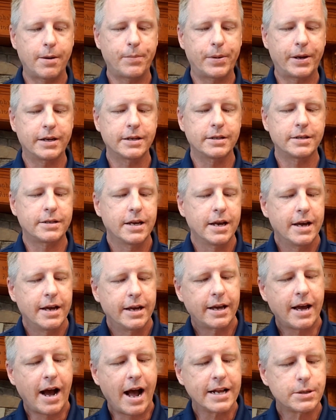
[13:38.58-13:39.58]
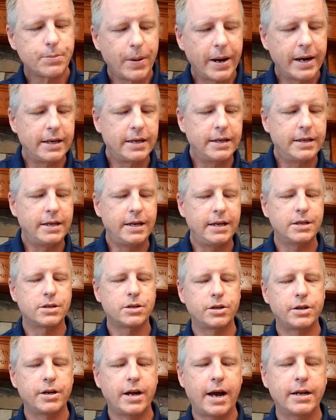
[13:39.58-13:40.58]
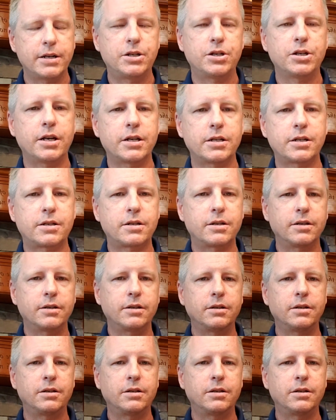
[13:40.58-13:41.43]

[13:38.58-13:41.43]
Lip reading: because God's mighty deeds are not just